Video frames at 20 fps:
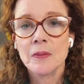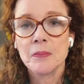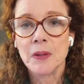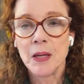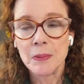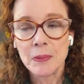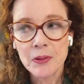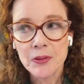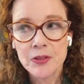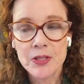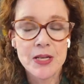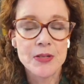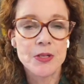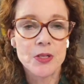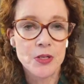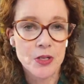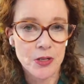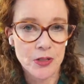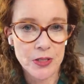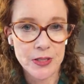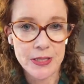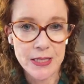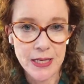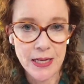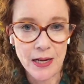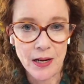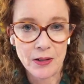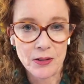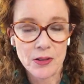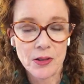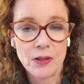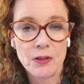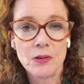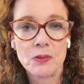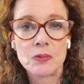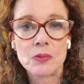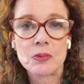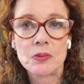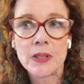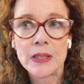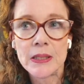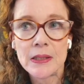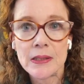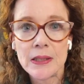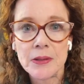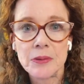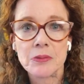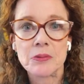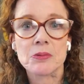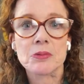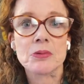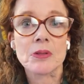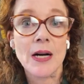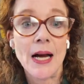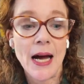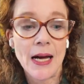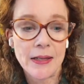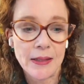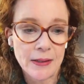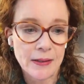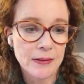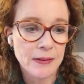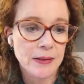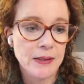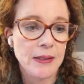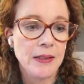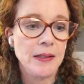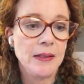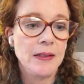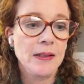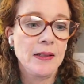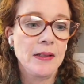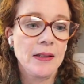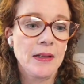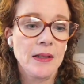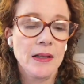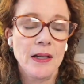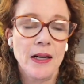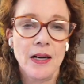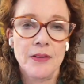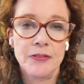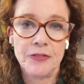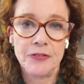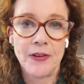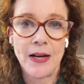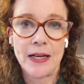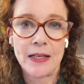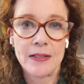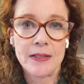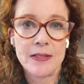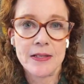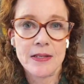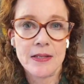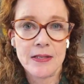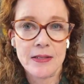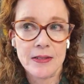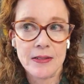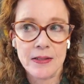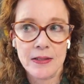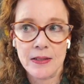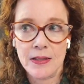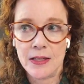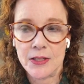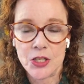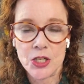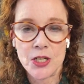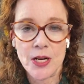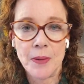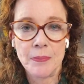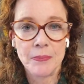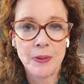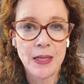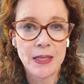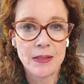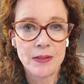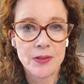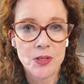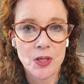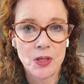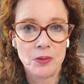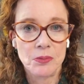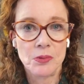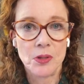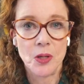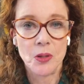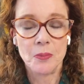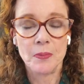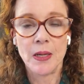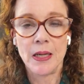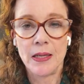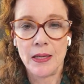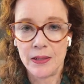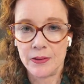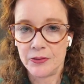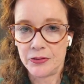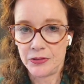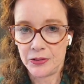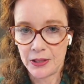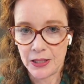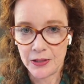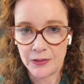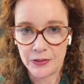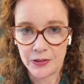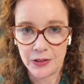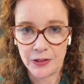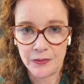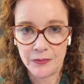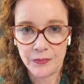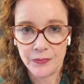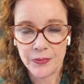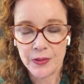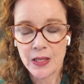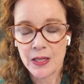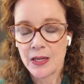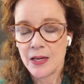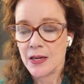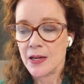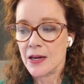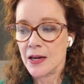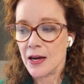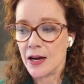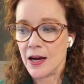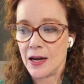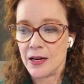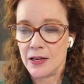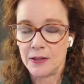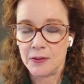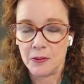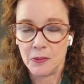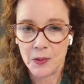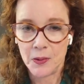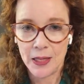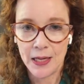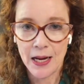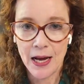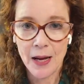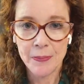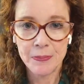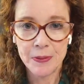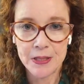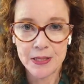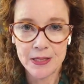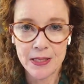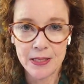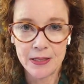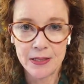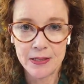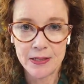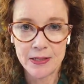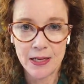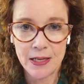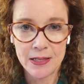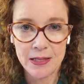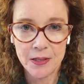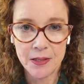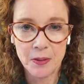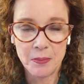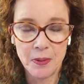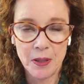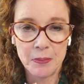Bubbles, as it turns out, really radically affect a champagne's aroma and flavor. What happens is, as the